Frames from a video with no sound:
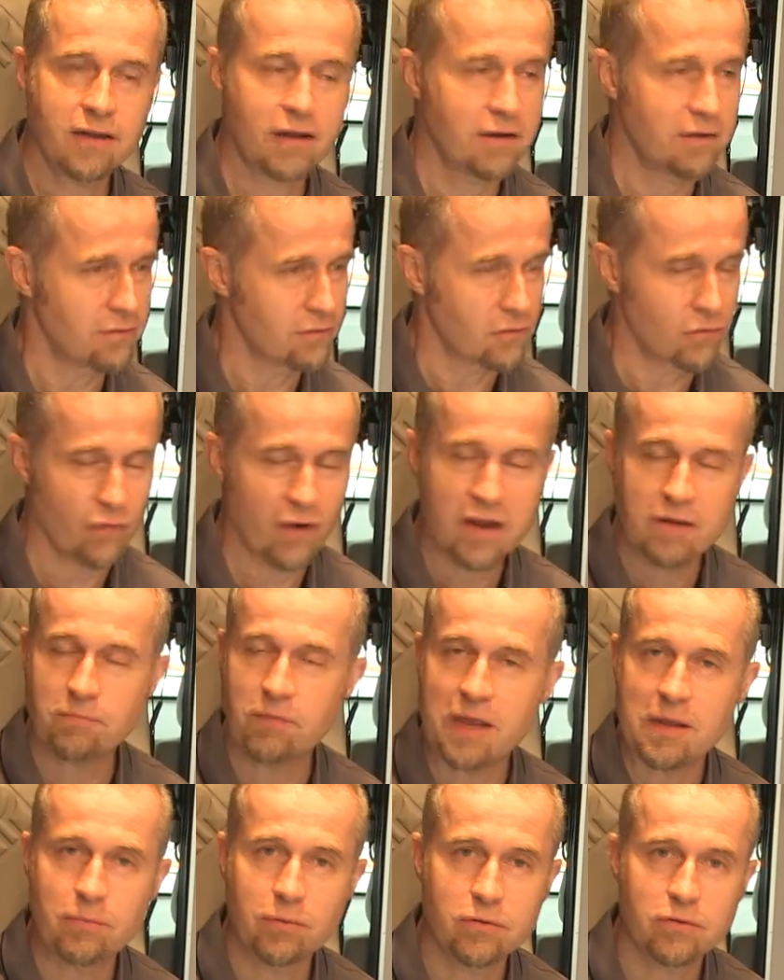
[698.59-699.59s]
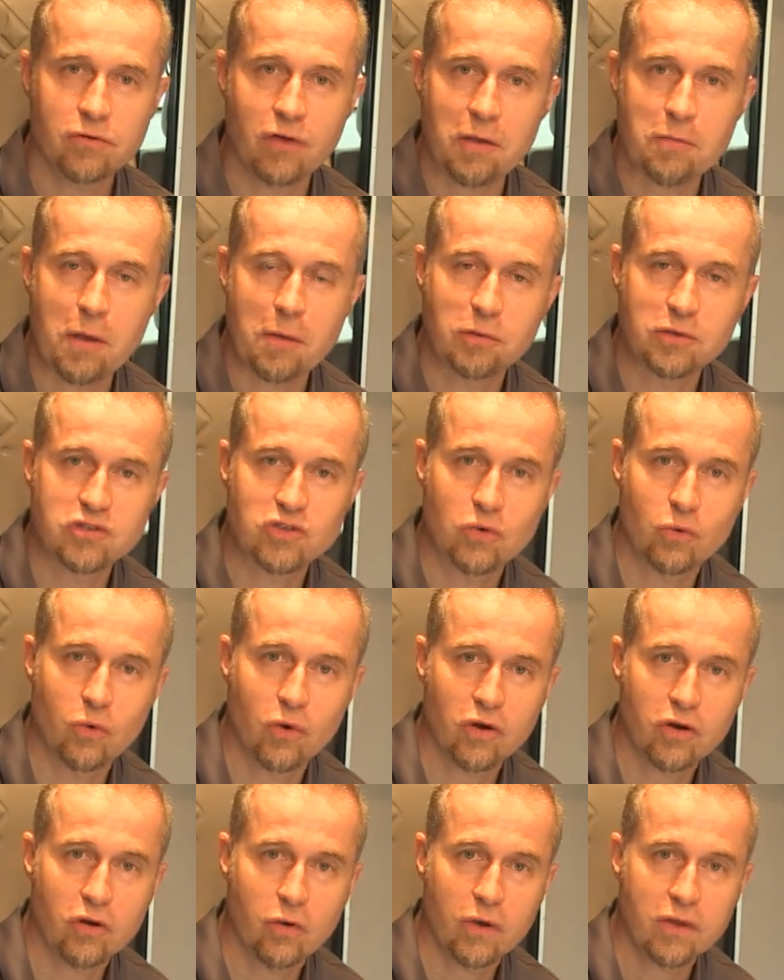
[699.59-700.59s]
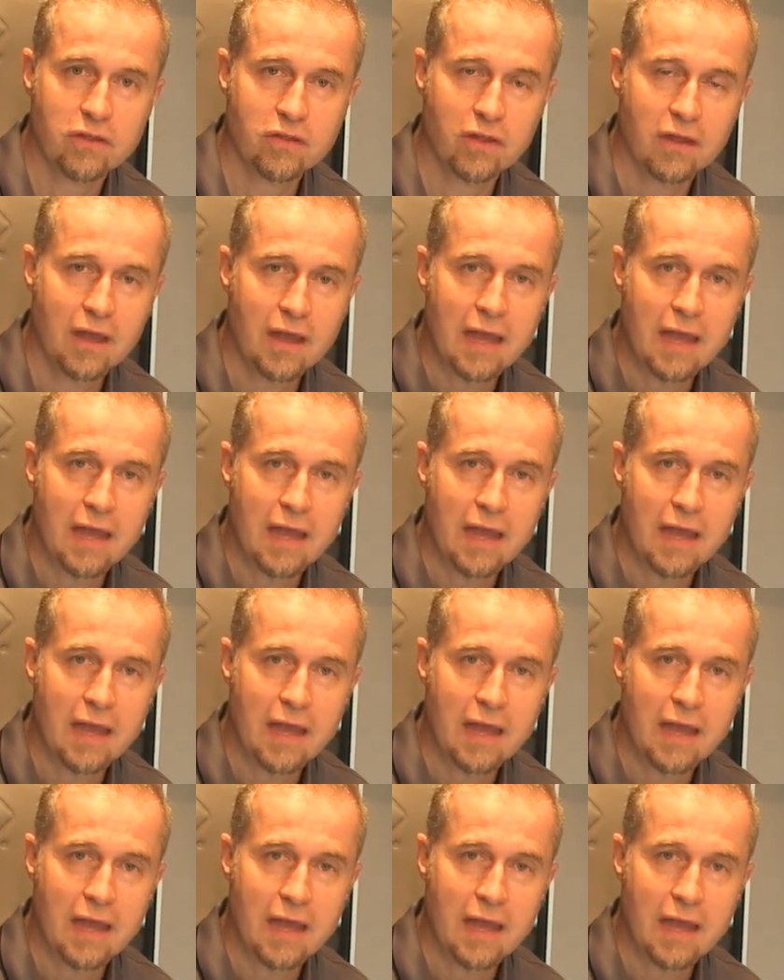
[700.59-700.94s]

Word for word: They're great people to work with.